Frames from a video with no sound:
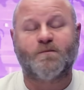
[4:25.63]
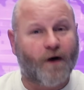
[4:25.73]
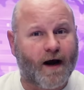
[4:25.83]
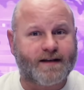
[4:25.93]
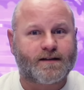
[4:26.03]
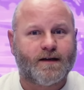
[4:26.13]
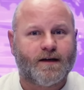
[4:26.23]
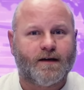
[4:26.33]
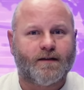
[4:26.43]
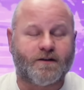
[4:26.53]
But
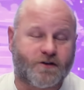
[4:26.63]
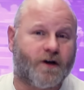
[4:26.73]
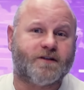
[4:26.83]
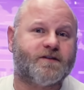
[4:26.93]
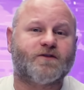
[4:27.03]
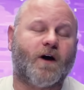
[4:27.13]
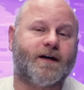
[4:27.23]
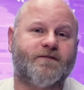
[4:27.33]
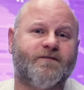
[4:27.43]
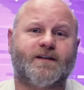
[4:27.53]
the judge is
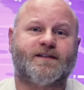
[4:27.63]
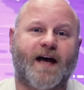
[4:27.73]
trying to fix